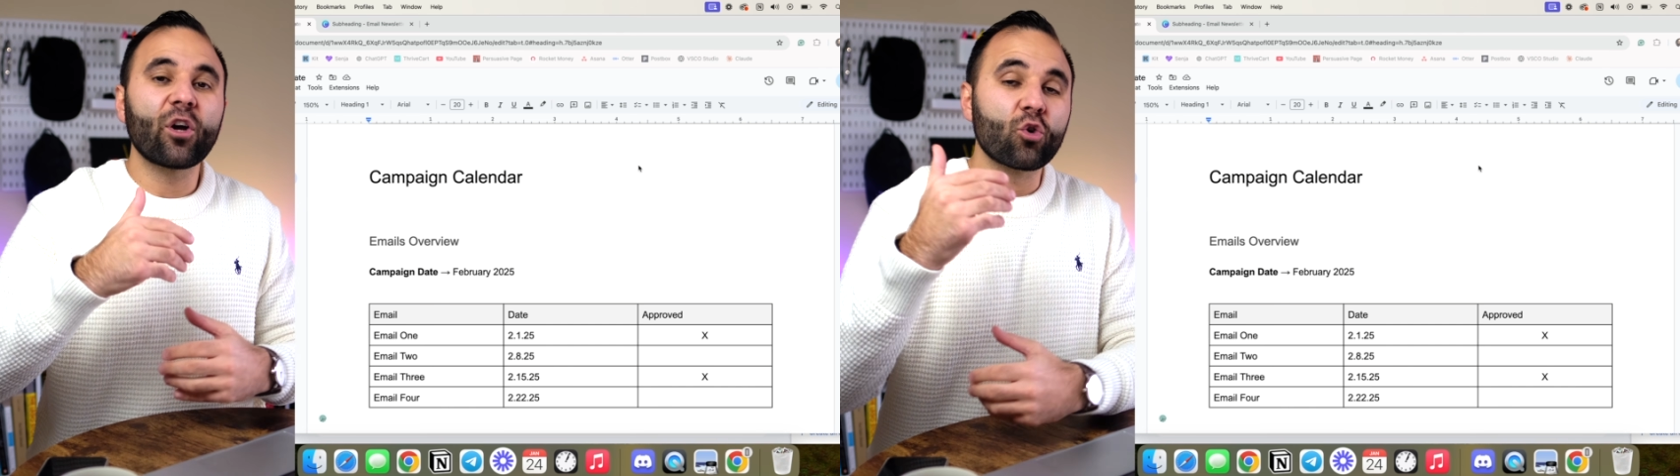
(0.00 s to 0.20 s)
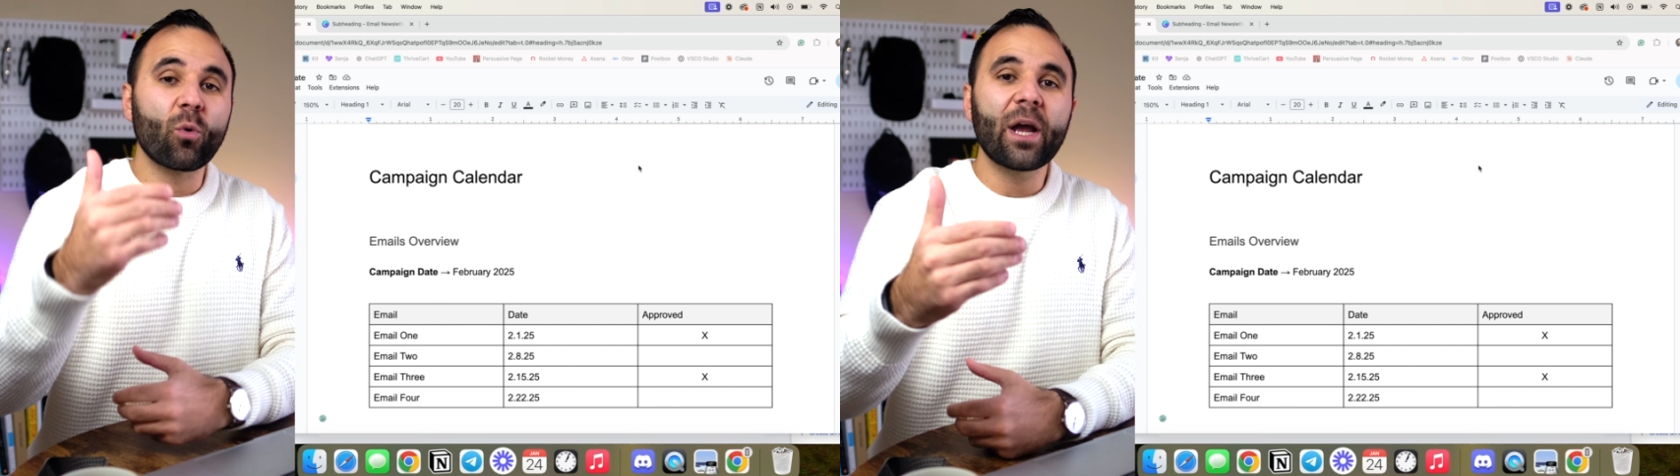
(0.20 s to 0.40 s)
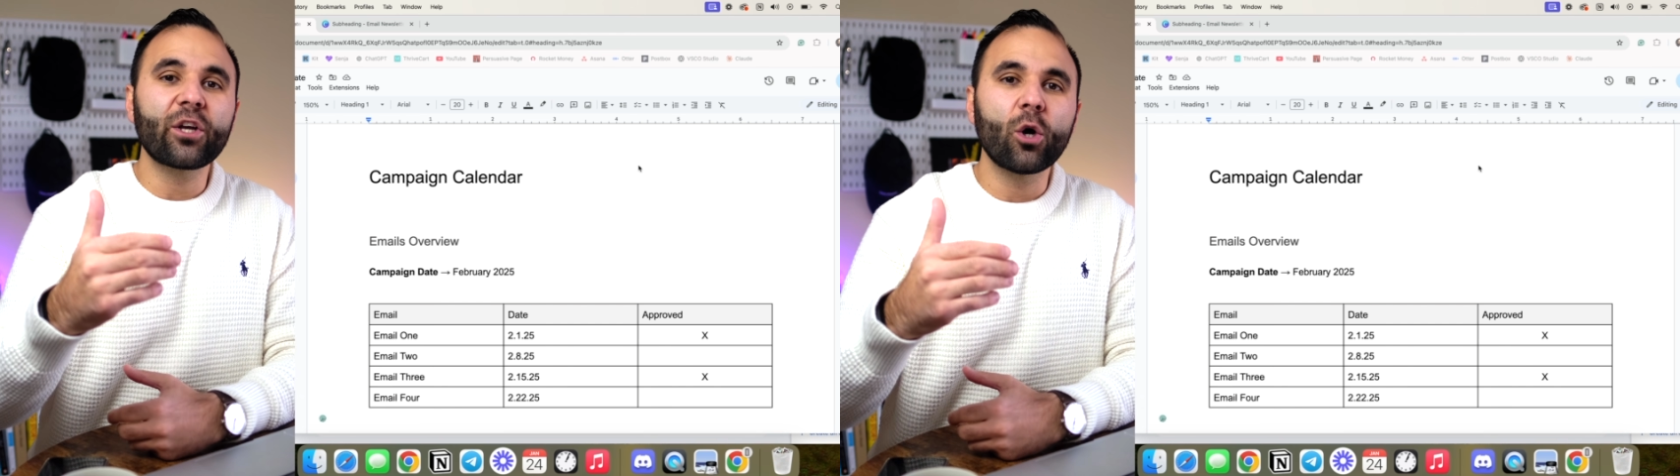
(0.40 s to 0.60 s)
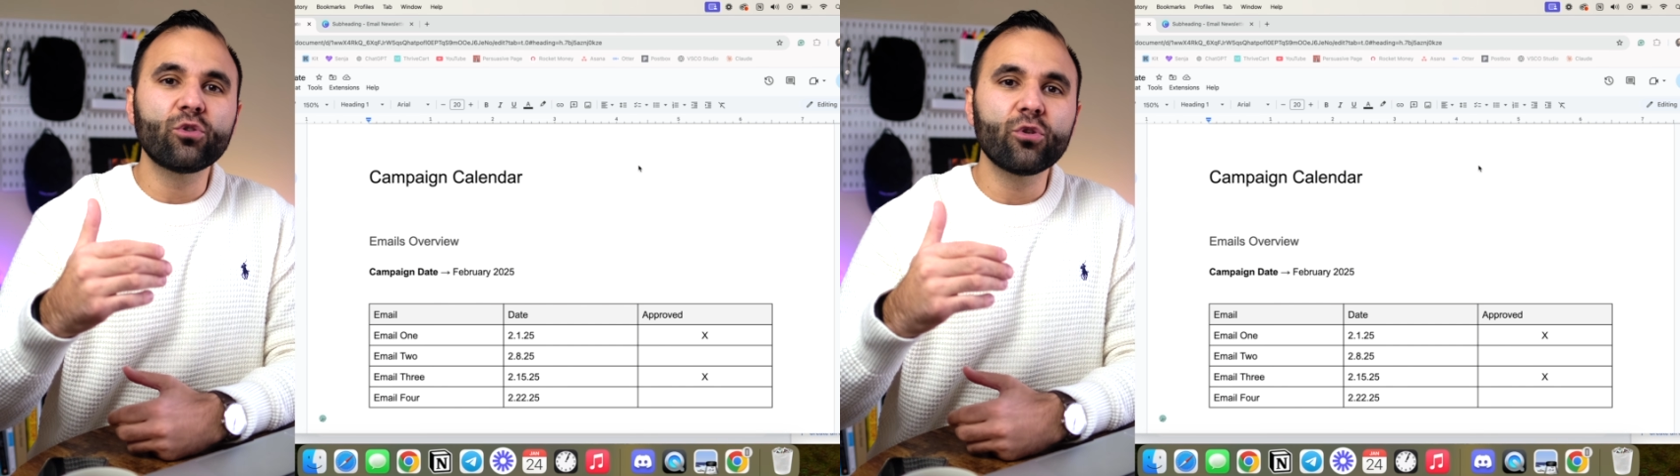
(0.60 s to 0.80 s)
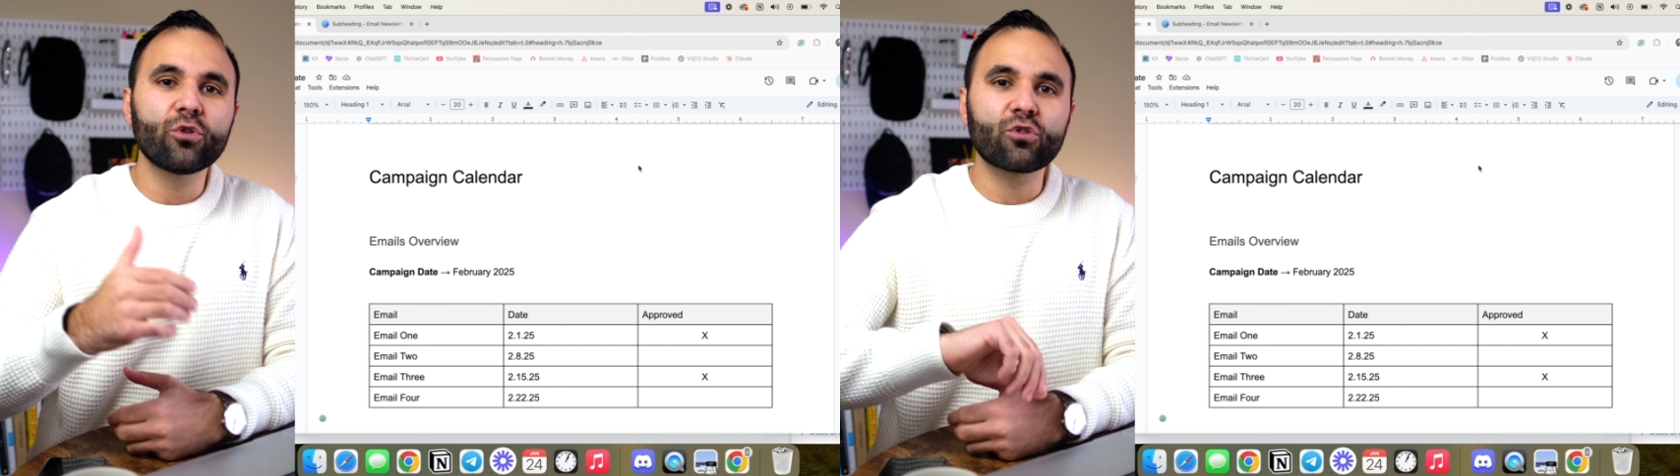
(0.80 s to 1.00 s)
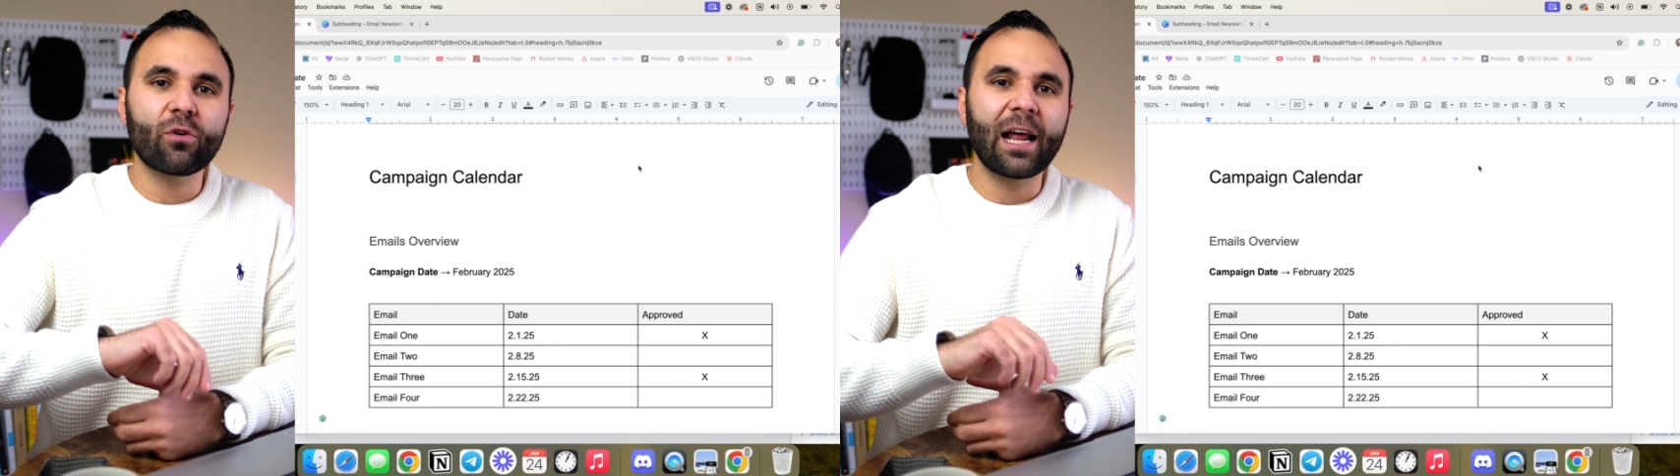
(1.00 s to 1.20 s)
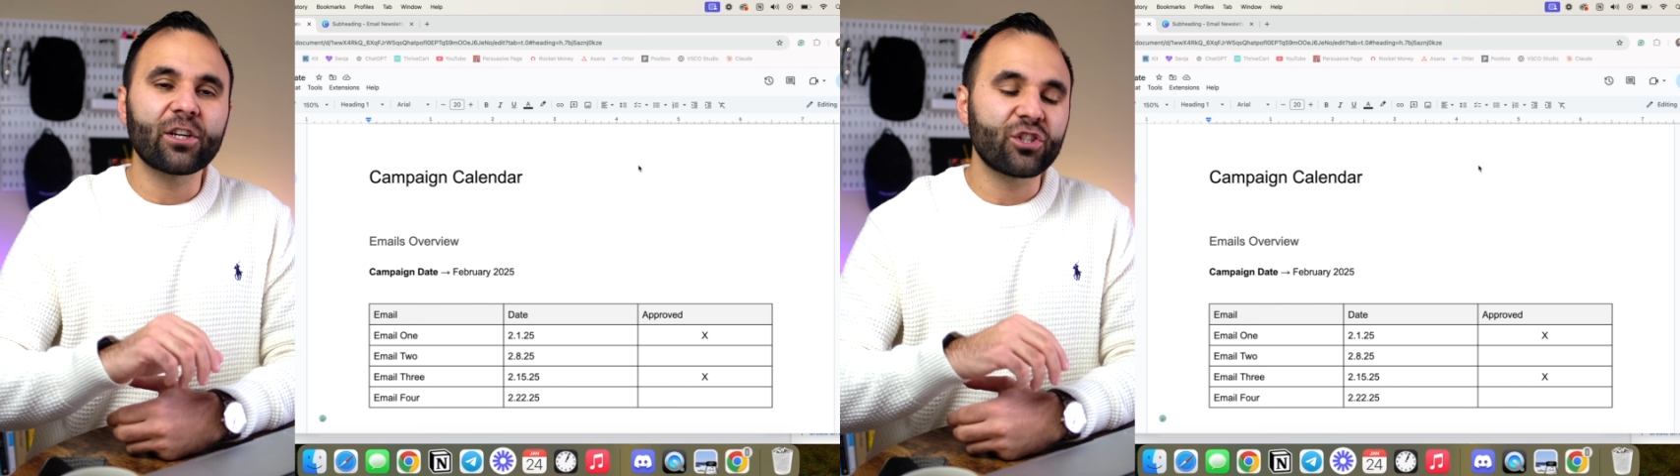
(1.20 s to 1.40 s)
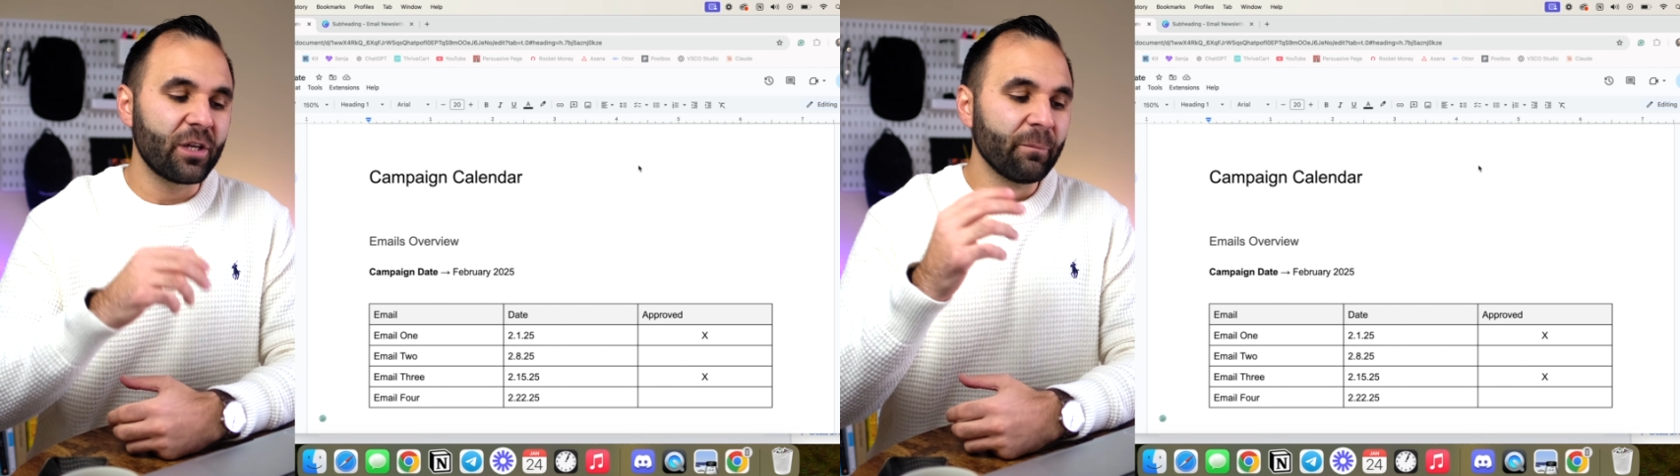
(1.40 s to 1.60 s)
a great go-to
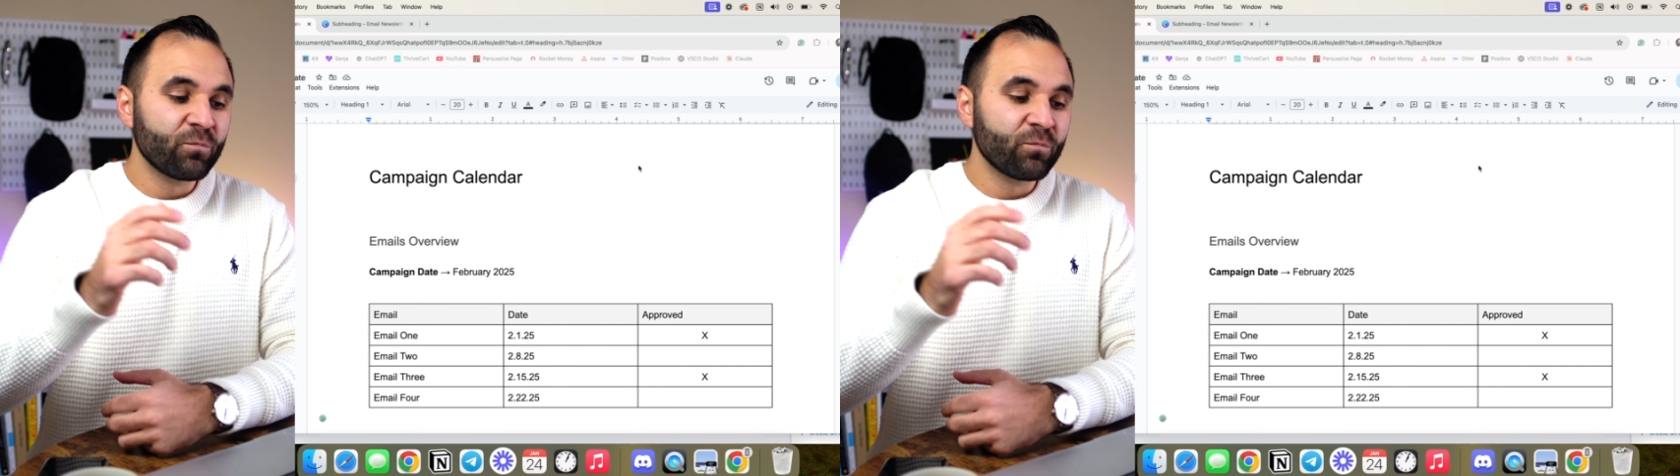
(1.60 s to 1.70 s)
strategy.